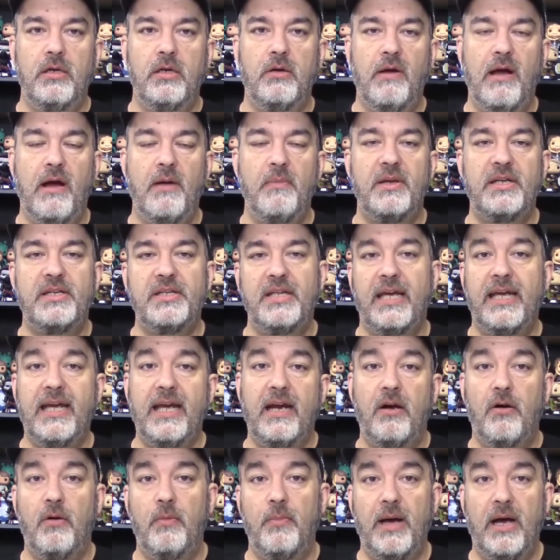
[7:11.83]
how much they
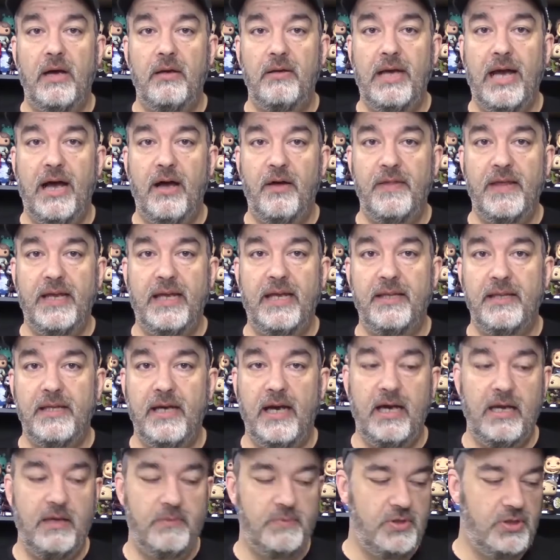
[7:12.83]
care about how they get
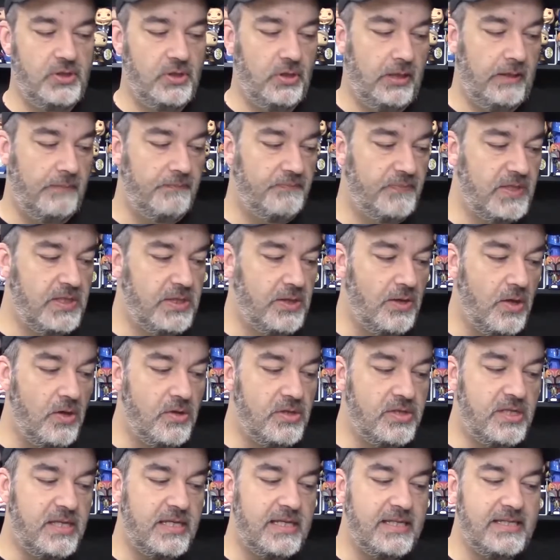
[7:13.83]
the items to you. So
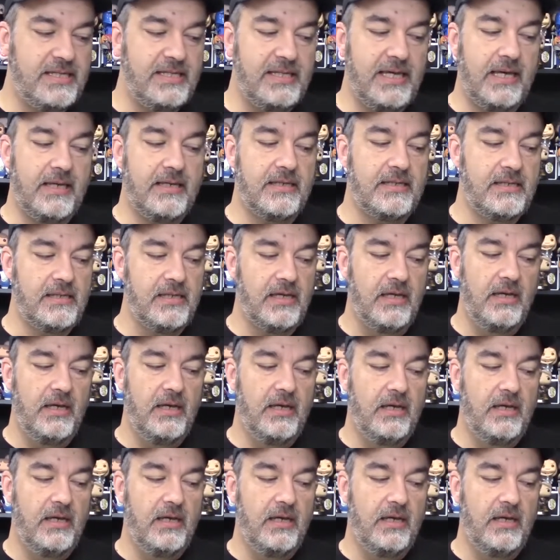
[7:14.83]
those are the 6